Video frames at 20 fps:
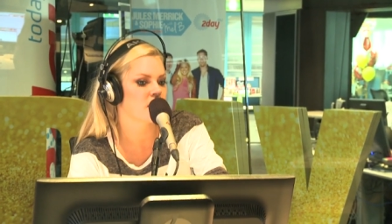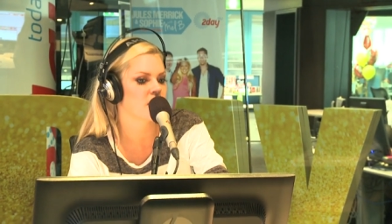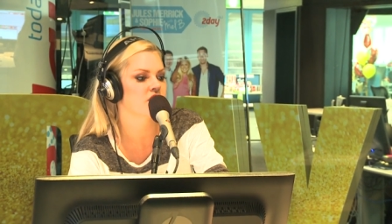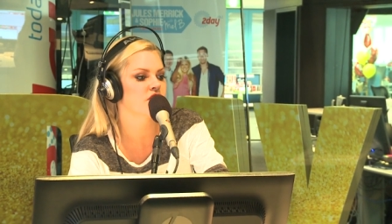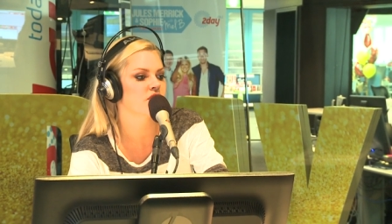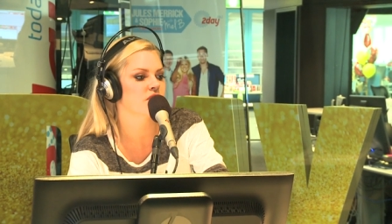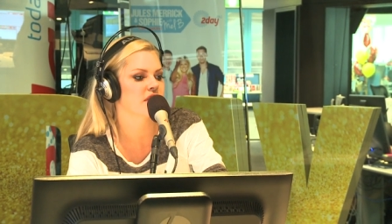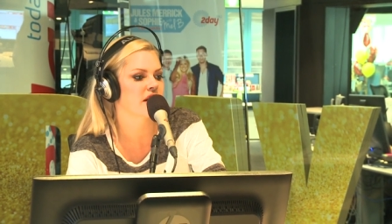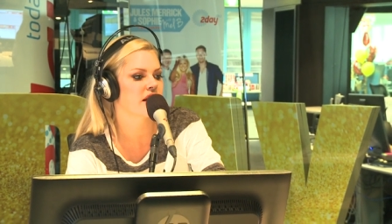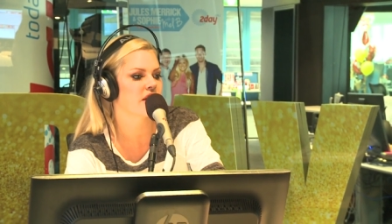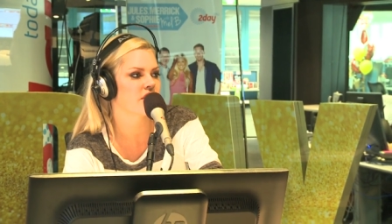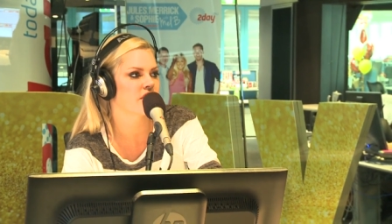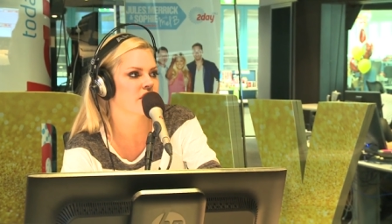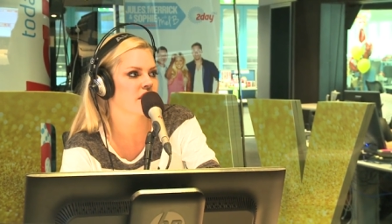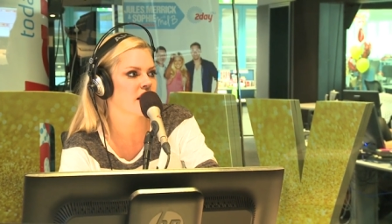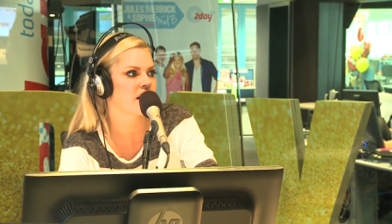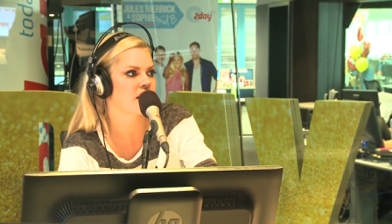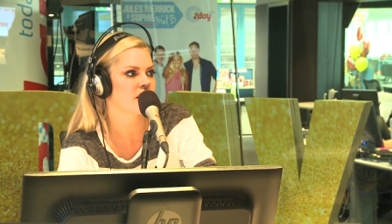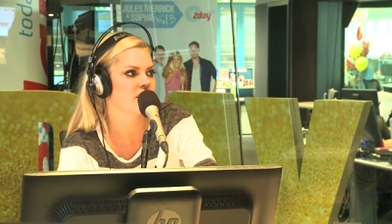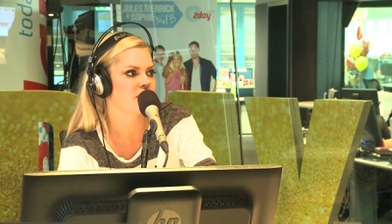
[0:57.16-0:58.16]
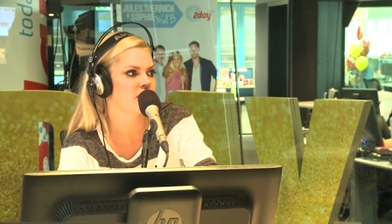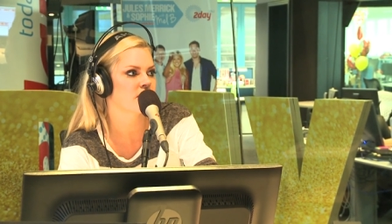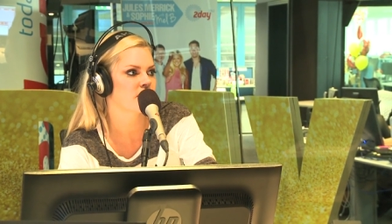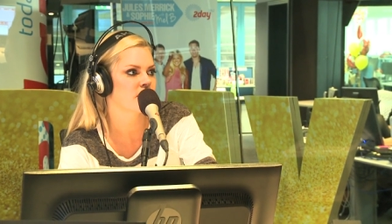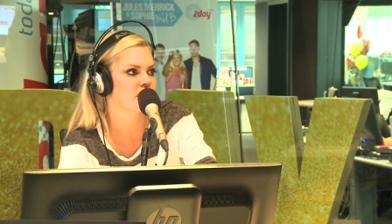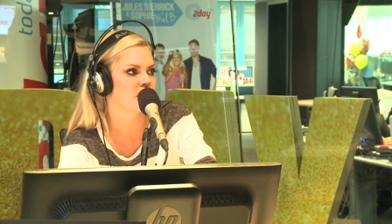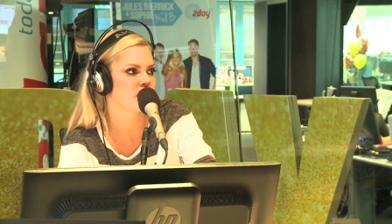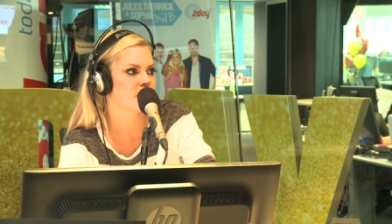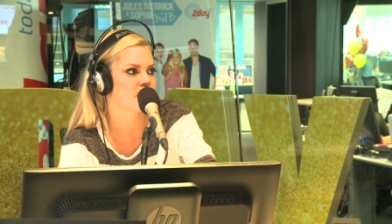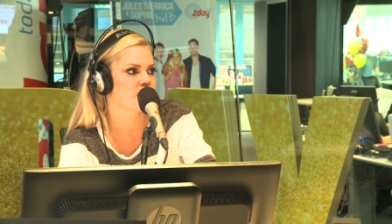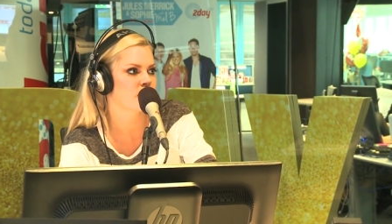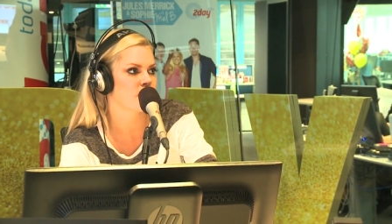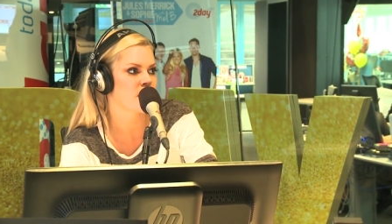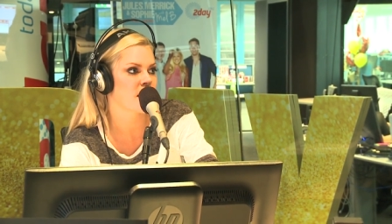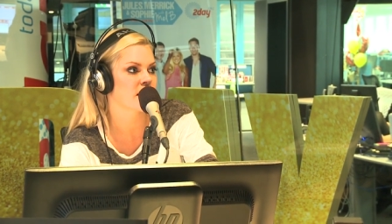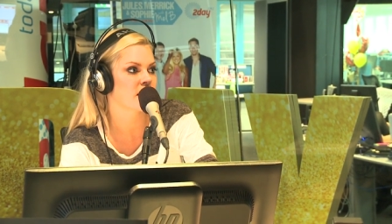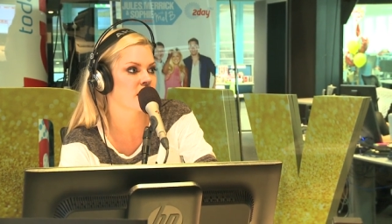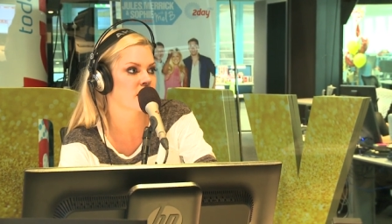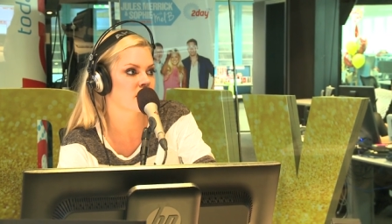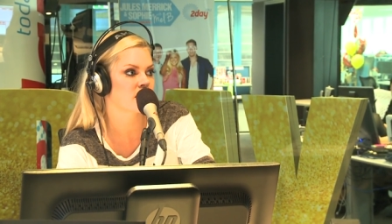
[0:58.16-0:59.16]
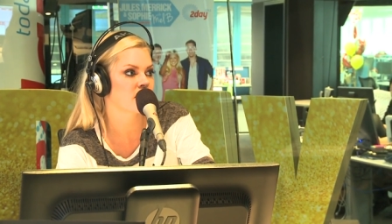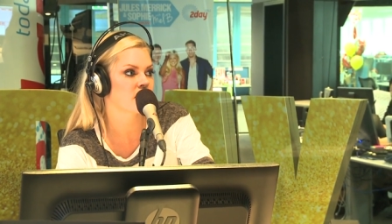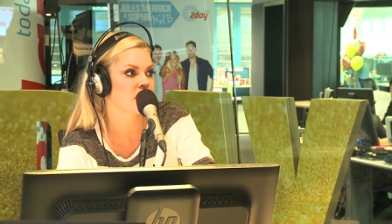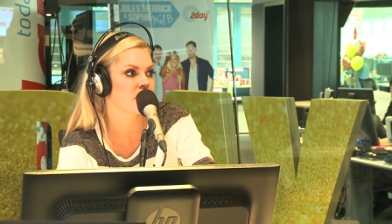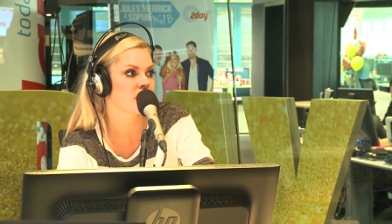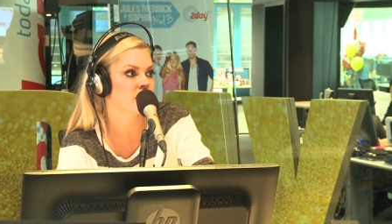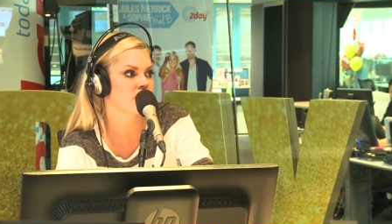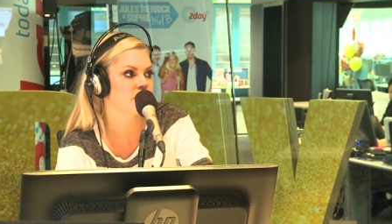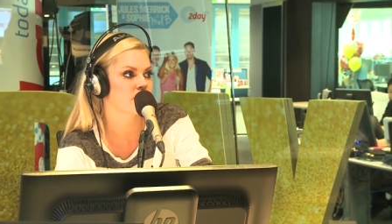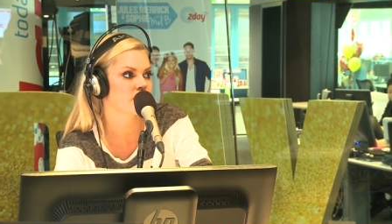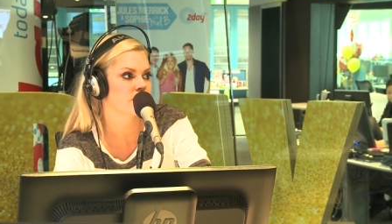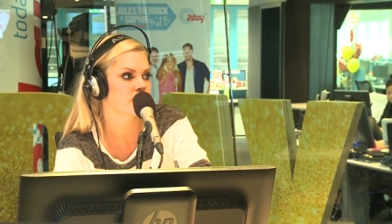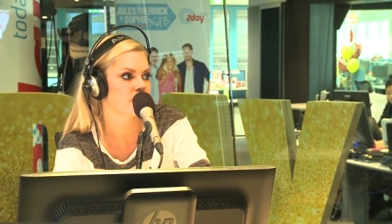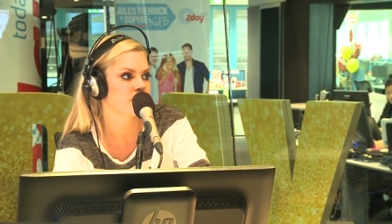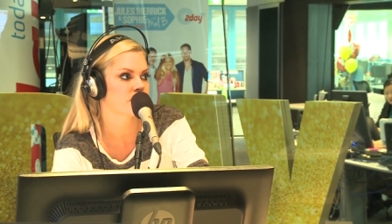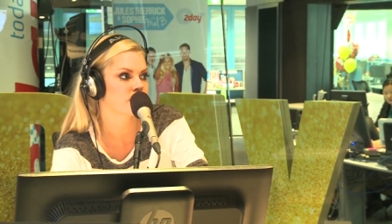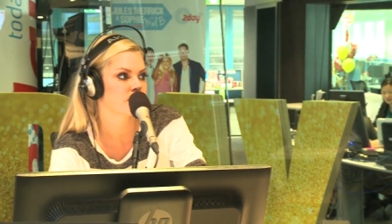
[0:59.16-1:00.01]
I do an hour a day hour a day. running. Yeah. Okay.